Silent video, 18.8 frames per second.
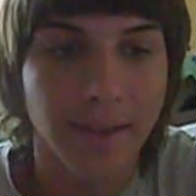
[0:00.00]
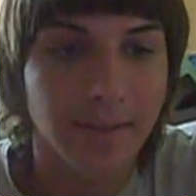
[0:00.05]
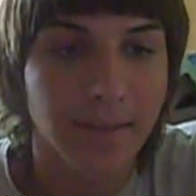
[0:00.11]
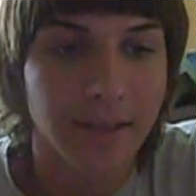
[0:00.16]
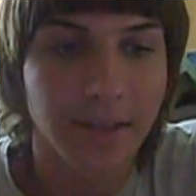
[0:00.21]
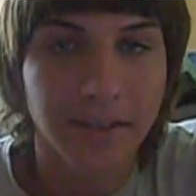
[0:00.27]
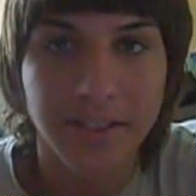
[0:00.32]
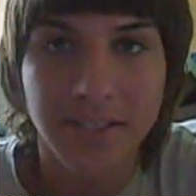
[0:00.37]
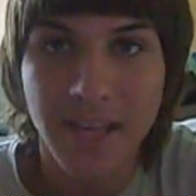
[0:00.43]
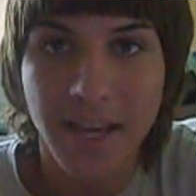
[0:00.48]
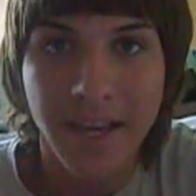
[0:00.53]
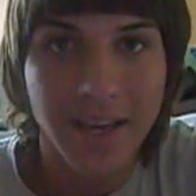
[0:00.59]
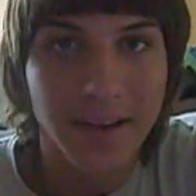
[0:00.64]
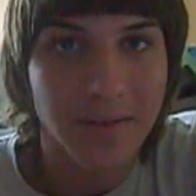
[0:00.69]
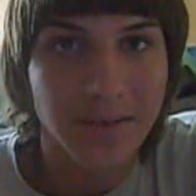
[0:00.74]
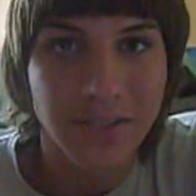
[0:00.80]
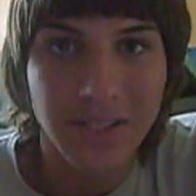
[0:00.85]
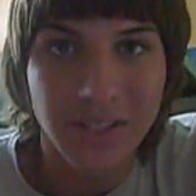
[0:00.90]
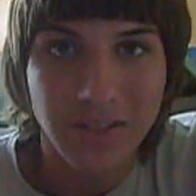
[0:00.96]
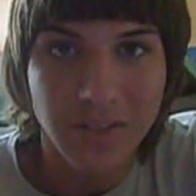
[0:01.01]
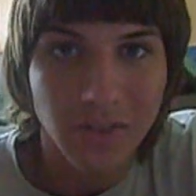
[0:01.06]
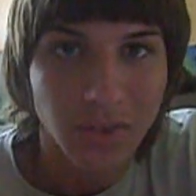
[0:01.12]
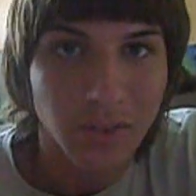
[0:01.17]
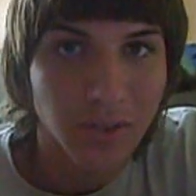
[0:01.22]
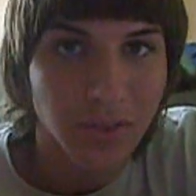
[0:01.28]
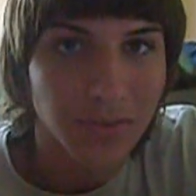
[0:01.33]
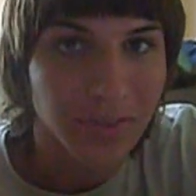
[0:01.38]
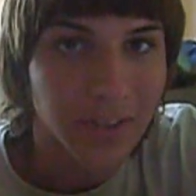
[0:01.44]
They're saying it was a
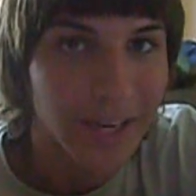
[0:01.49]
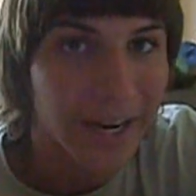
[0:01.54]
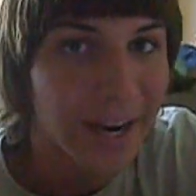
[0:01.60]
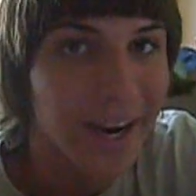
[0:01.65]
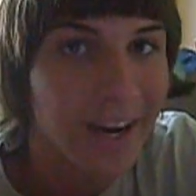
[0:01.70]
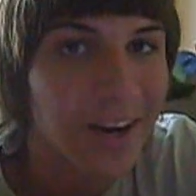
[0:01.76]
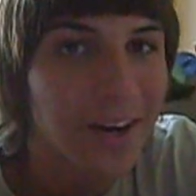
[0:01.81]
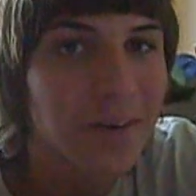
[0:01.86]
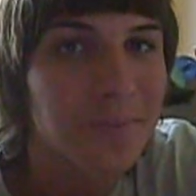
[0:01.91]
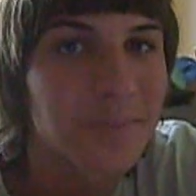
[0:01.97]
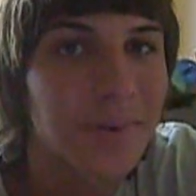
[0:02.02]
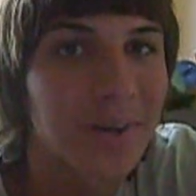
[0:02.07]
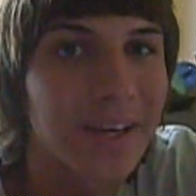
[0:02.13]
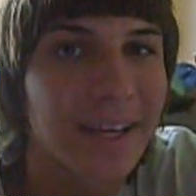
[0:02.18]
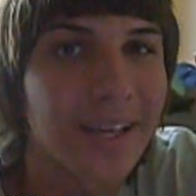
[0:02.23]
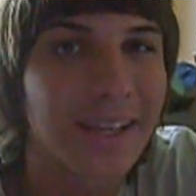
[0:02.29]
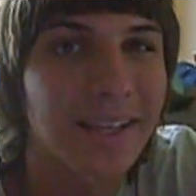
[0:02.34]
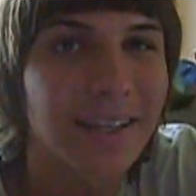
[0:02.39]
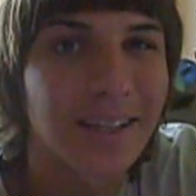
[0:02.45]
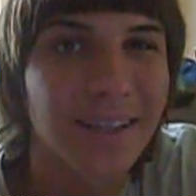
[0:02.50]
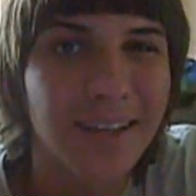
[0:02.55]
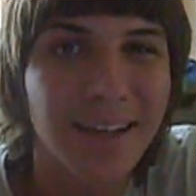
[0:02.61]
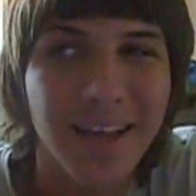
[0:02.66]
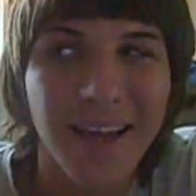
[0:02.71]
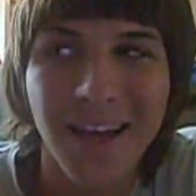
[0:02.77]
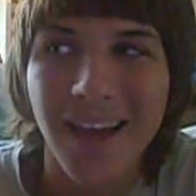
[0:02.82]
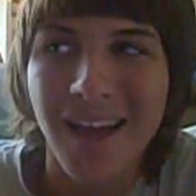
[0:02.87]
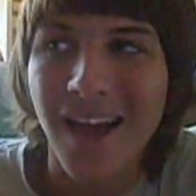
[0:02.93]
solar flare, but
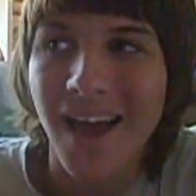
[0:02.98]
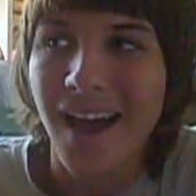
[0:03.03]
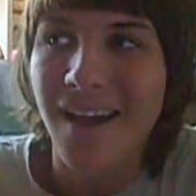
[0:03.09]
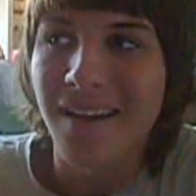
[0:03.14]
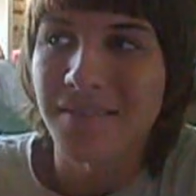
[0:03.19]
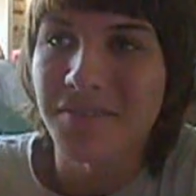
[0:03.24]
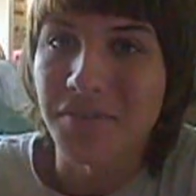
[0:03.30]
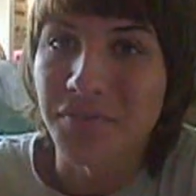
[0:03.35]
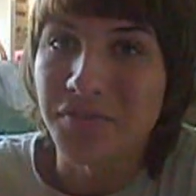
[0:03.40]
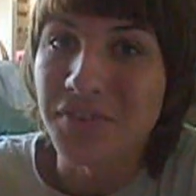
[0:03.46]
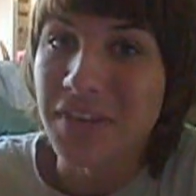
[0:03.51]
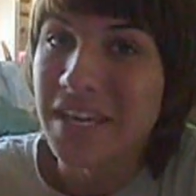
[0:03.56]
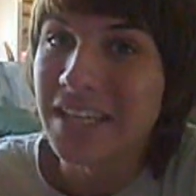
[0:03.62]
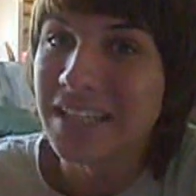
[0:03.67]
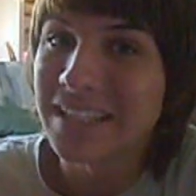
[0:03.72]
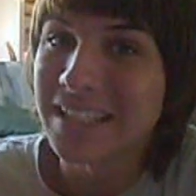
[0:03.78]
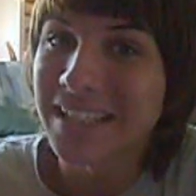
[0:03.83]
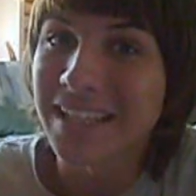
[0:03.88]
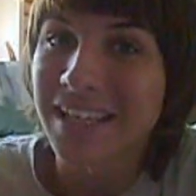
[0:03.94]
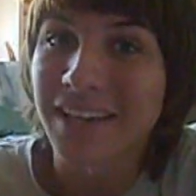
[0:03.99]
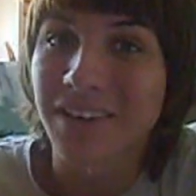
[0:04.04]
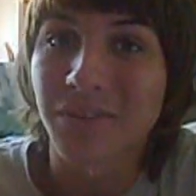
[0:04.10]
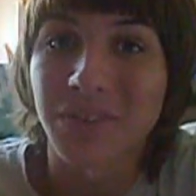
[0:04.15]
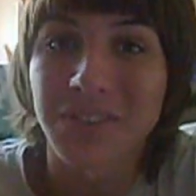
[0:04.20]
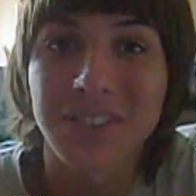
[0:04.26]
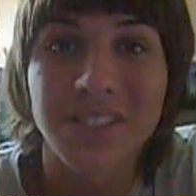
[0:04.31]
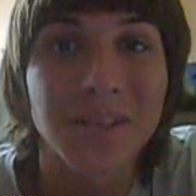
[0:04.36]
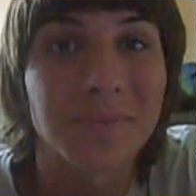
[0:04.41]
I have a feeling
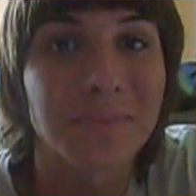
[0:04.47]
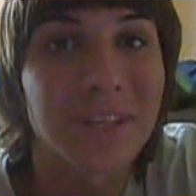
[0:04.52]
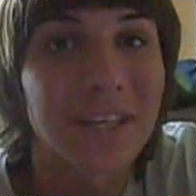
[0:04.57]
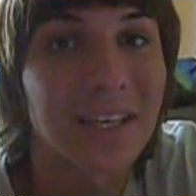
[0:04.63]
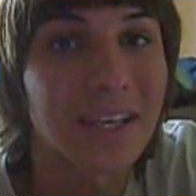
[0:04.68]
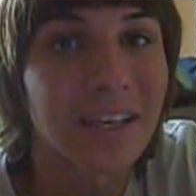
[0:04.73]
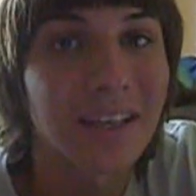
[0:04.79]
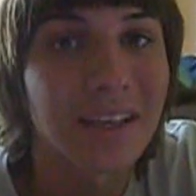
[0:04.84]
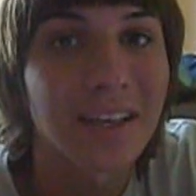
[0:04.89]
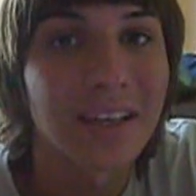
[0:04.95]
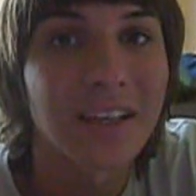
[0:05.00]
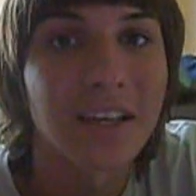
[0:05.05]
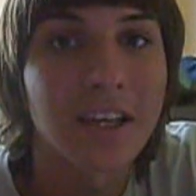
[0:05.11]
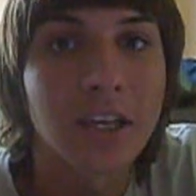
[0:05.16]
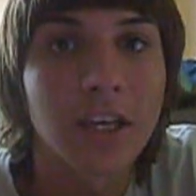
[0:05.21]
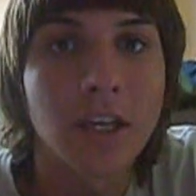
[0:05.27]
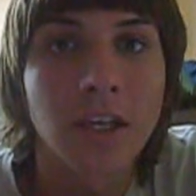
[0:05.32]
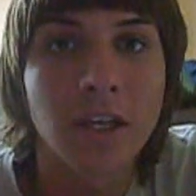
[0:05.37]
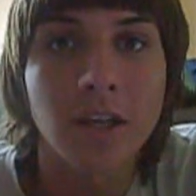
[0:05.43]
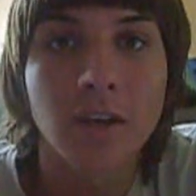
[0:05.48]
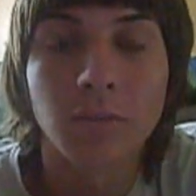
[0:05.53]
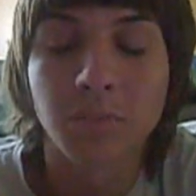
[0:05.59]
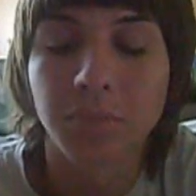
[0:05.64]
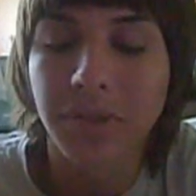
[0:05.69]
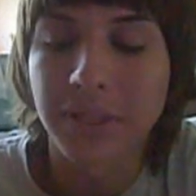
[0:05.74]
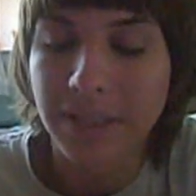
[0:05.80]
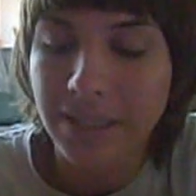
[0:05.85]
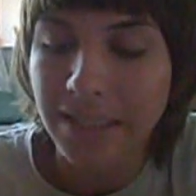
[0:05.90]
it was something
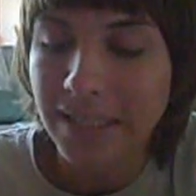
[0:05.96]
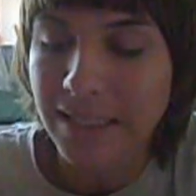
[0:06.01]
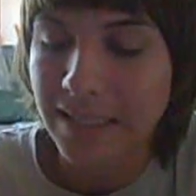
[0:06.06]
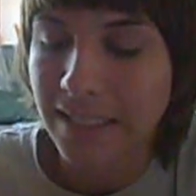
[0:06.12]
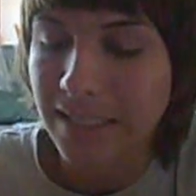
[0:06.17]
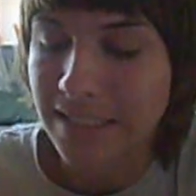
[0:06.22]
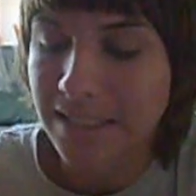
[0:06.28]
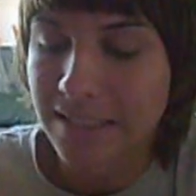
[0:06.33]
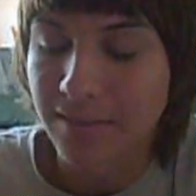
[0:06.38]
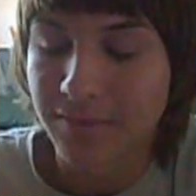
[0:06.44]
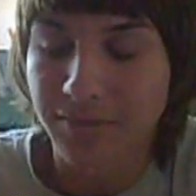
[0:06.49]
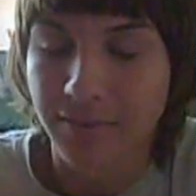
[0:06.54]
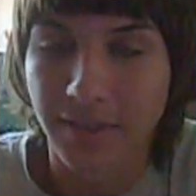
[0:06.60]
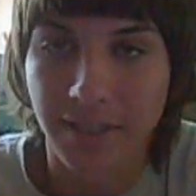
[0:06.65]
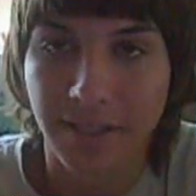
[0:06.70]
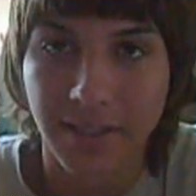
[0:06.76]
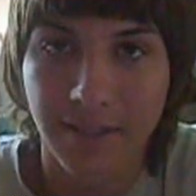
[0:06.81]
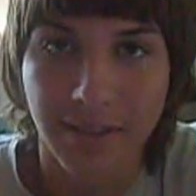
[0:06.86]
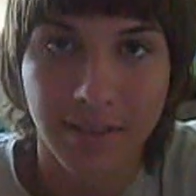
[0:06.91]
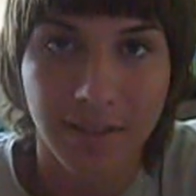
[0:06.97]
completely different.